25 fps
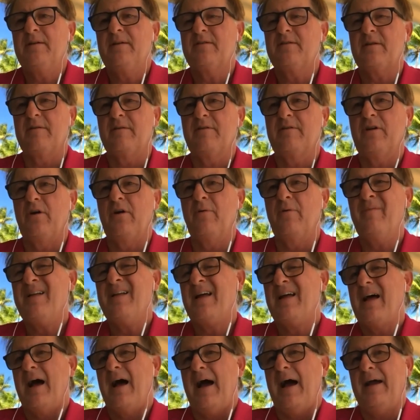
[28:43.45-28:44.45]
you know,
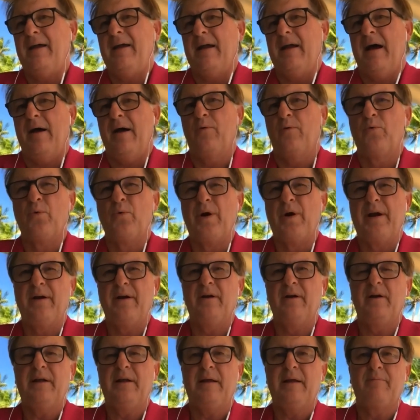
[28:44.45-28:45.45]
I, I
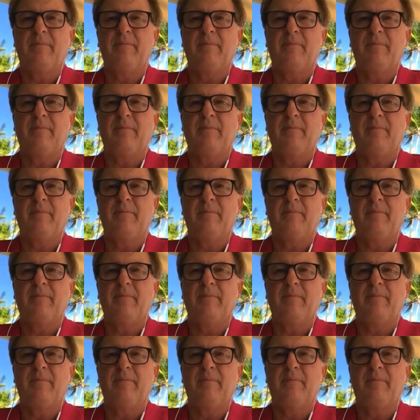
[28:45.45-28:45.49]
rarely,